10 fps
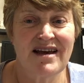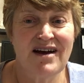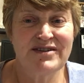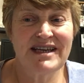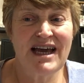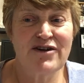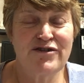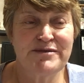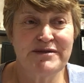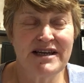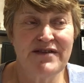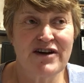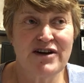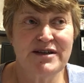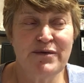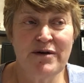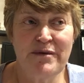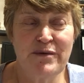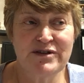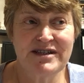I'll see how Christmas Eve goes. It won't
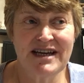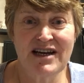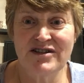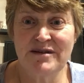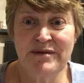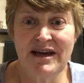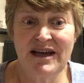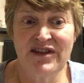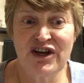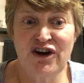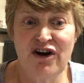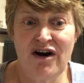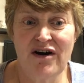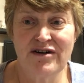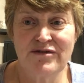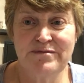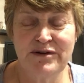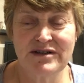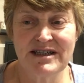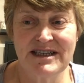be Boxing Day because I'll be in the car
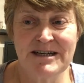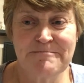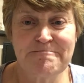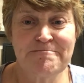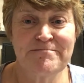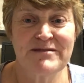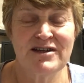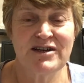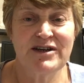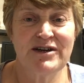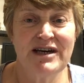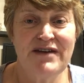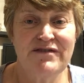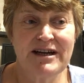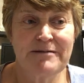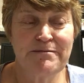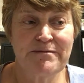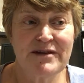Boxing Day evening.